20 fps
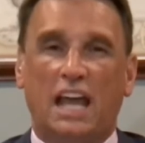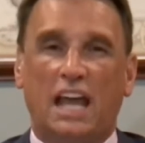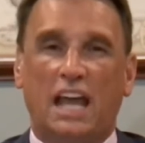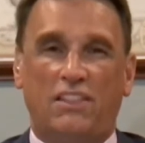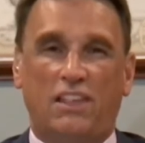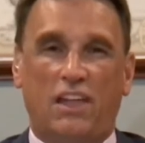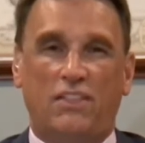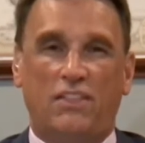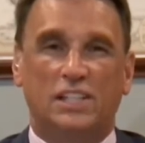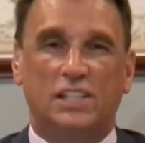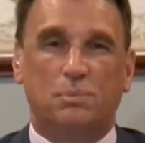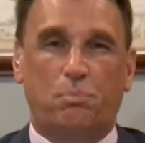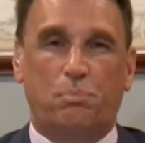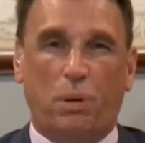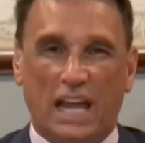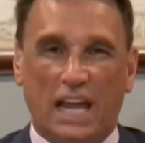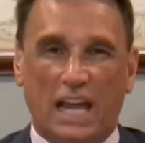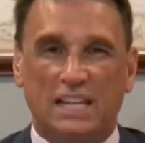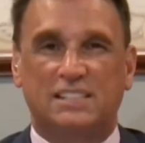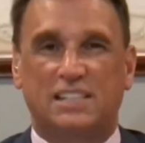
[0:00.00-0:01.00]
And then this
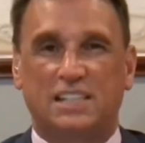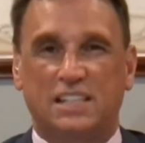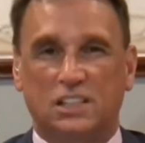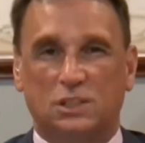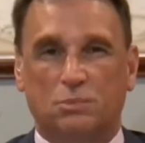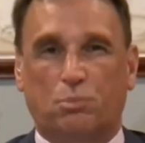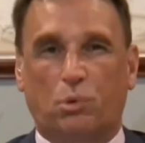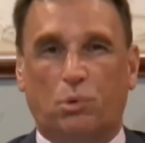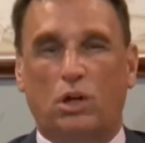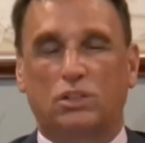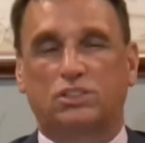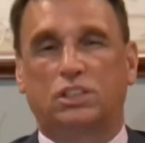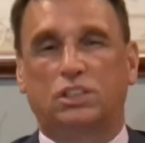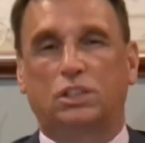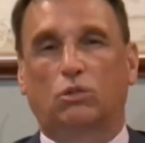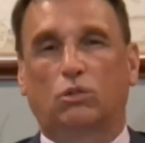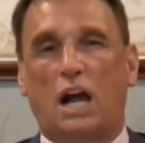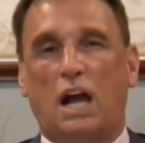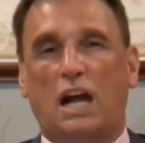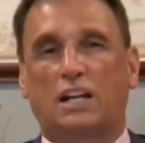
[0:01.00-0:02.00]
pace he has brought to
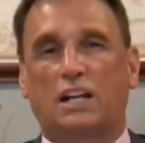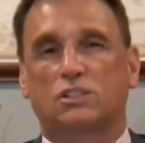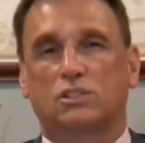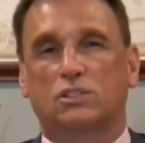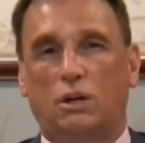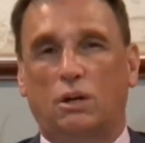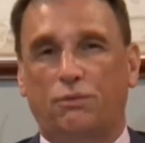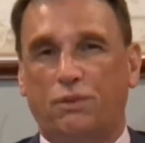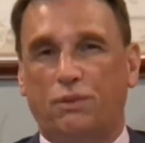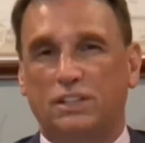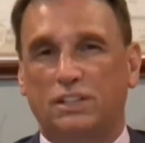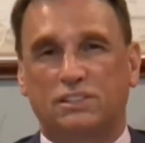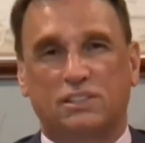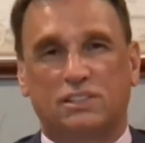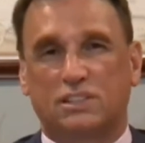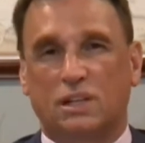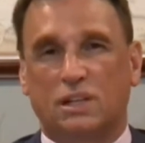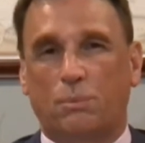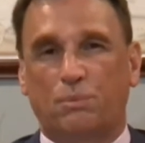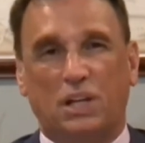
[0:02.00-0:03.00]
the Rockets offense
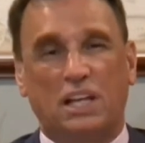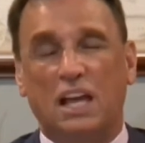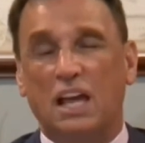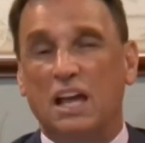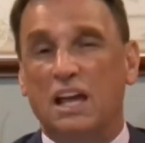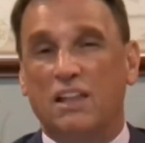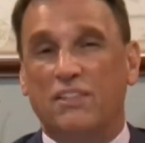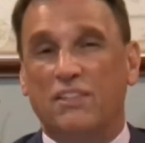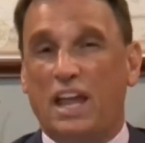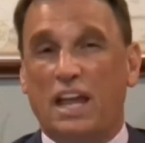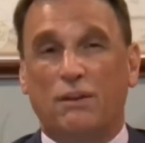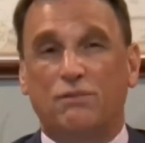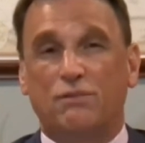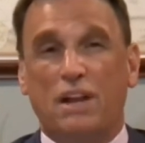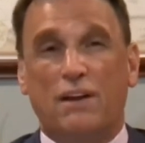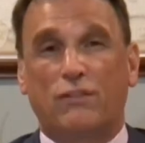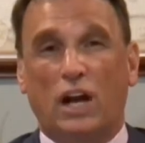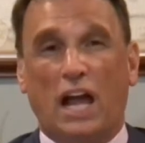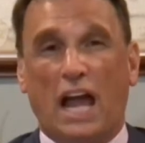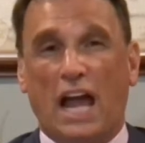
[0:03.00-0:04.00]
is something they have
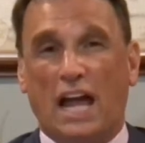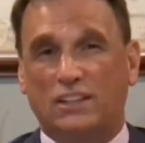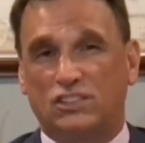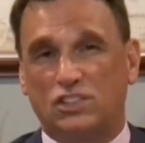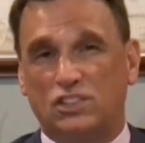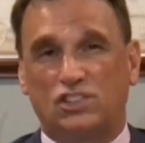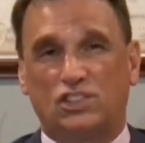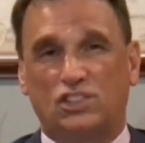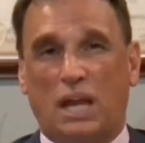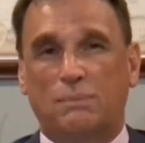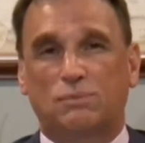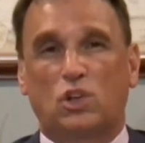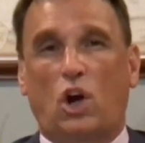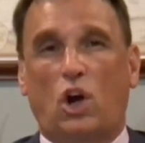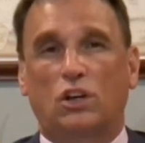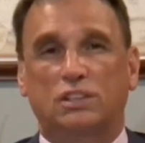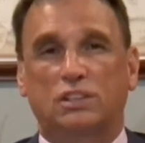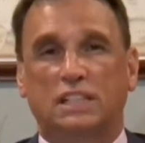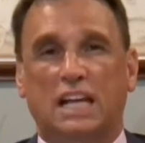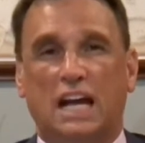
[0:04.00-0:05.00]
never had since James
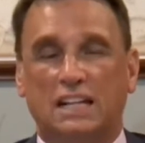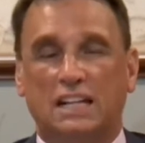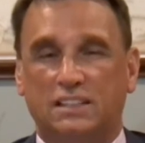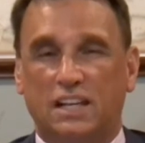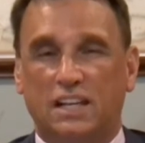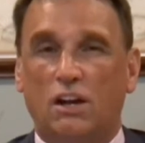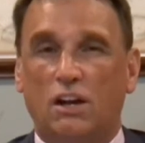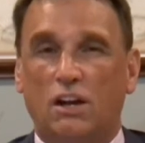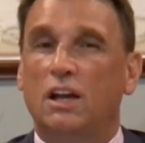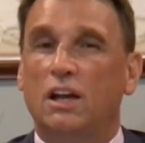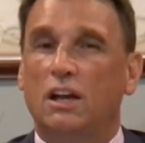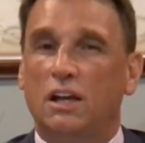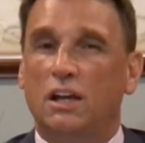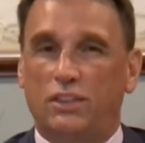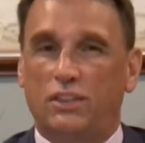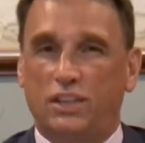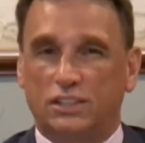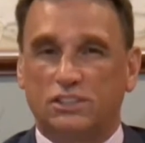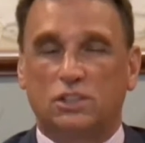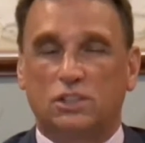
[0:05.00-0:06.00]
Harden got there.
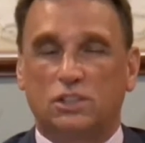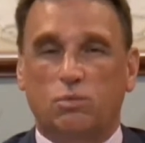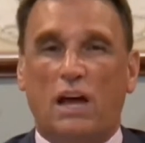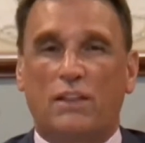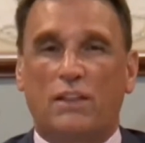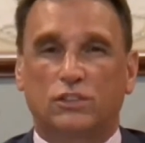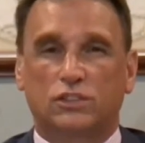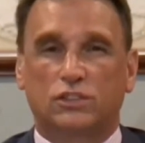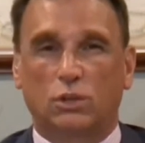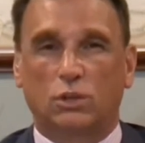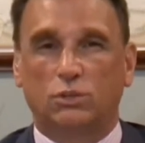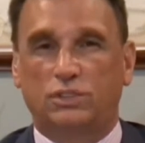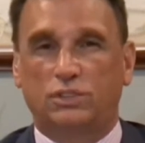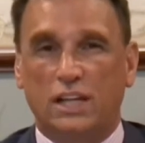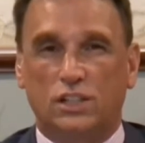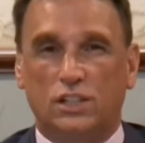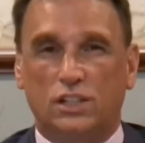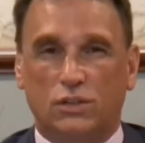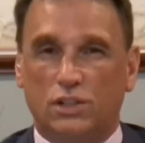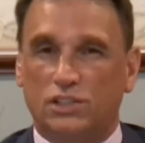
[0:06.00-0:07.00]
This is why they're so
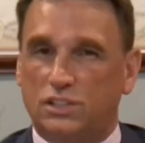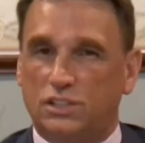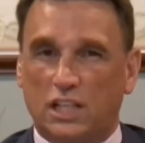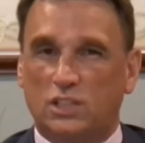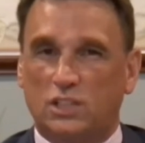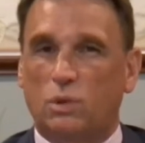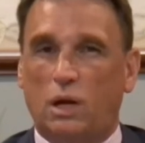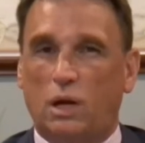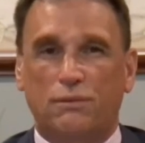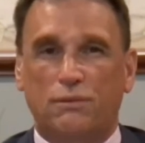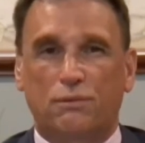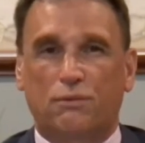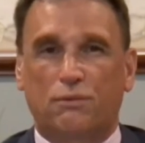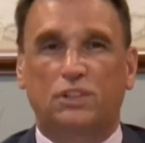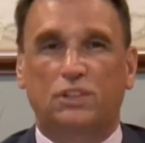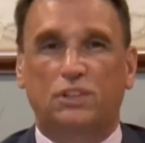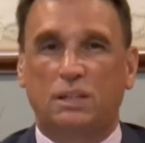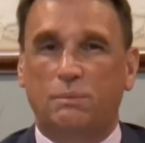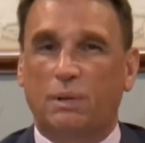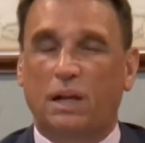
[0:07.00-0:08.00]
dangerous, and that's why even
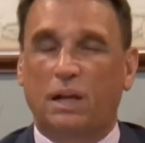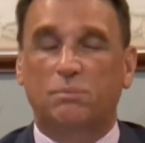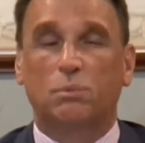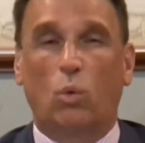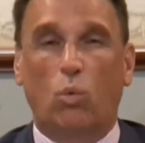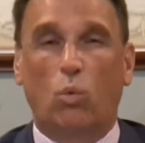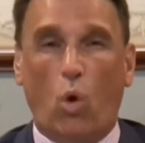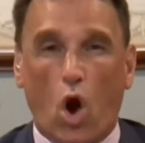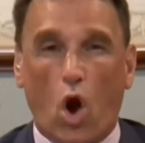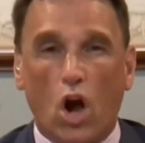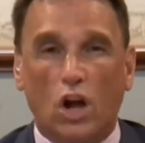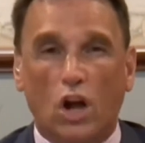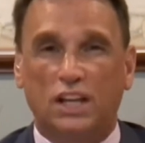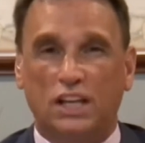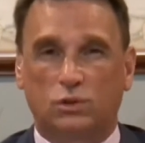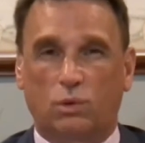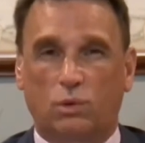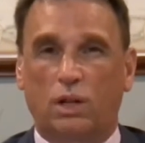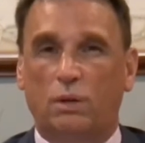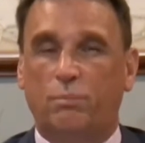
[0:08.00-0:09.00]
for a team like
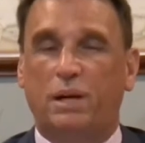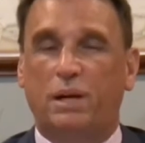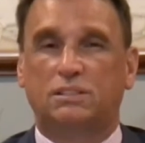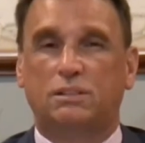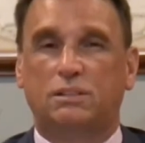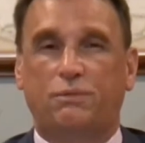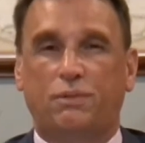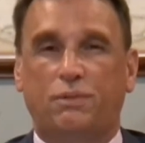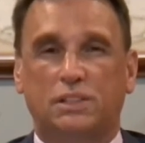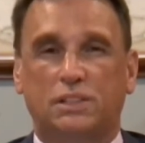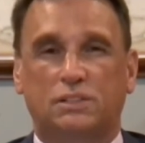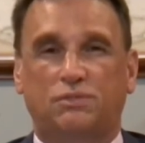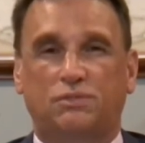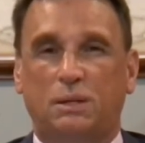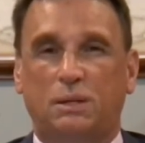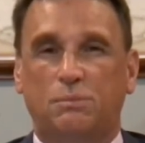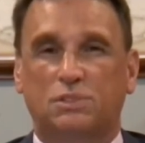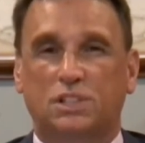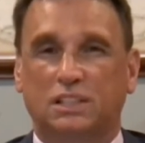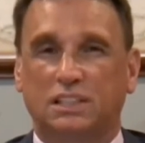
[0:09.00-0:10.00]
Milwaukee, who's one of the best defensive
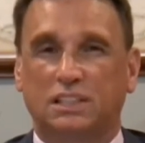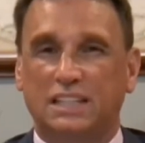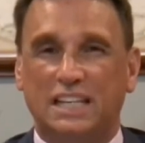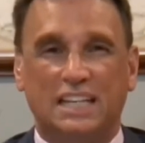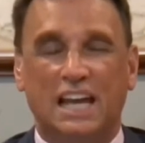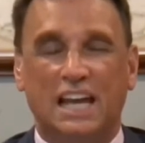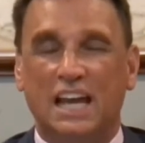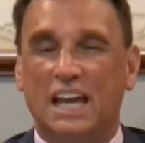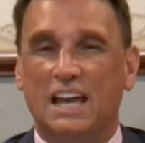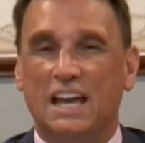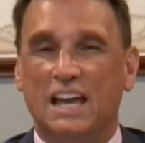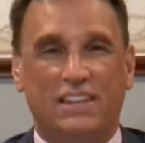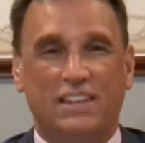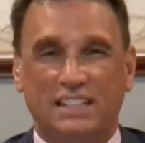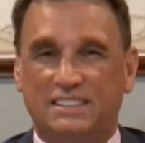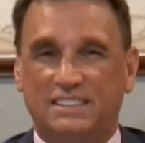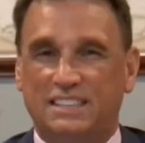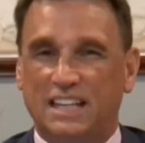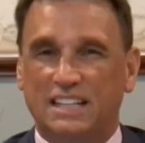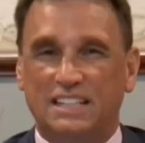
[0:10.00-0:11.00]
teams in the league,
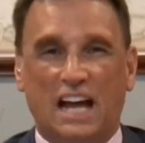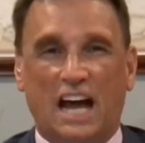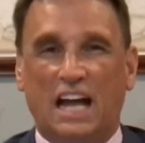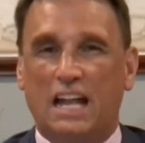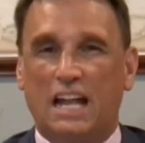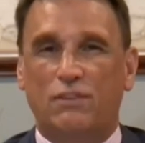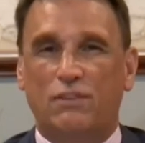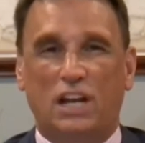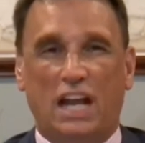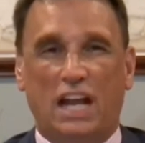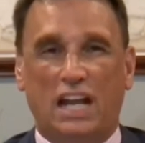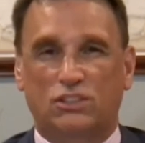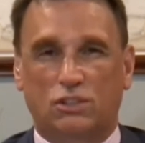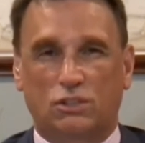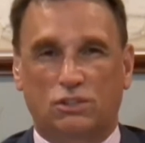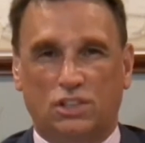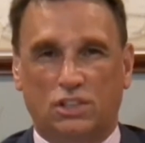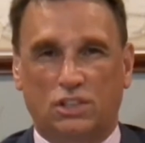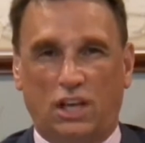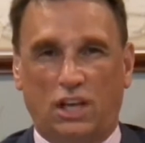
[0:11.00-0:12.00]
they did not have an
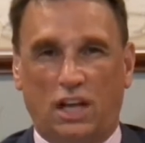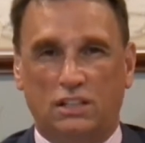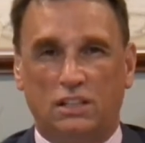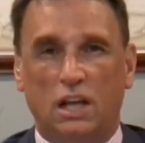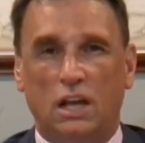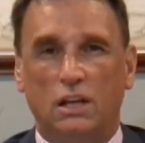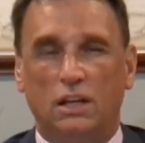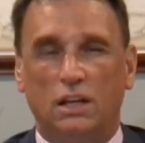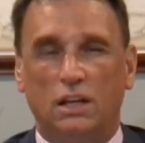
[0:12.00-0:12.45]
answer tonight